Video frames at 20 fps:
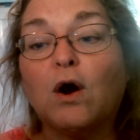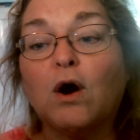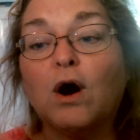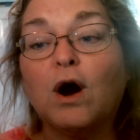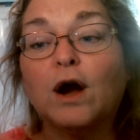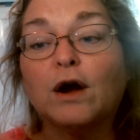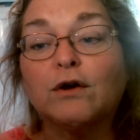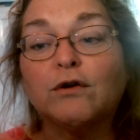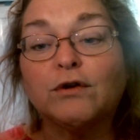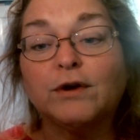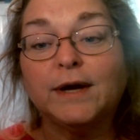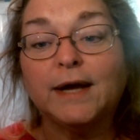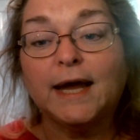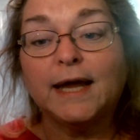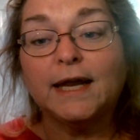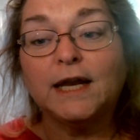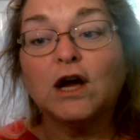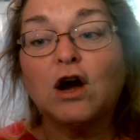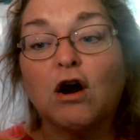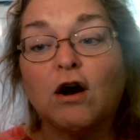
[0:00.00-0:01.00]
are
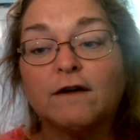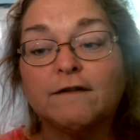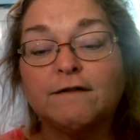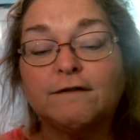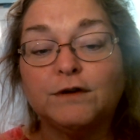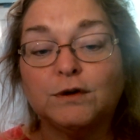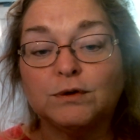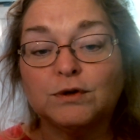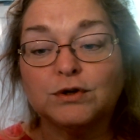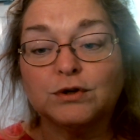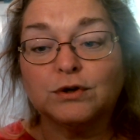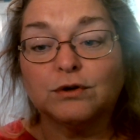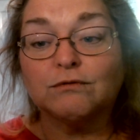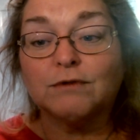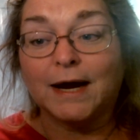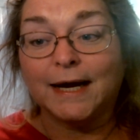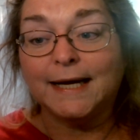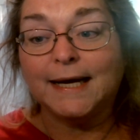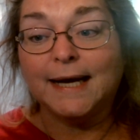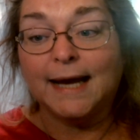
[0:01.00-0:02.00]
creating our future right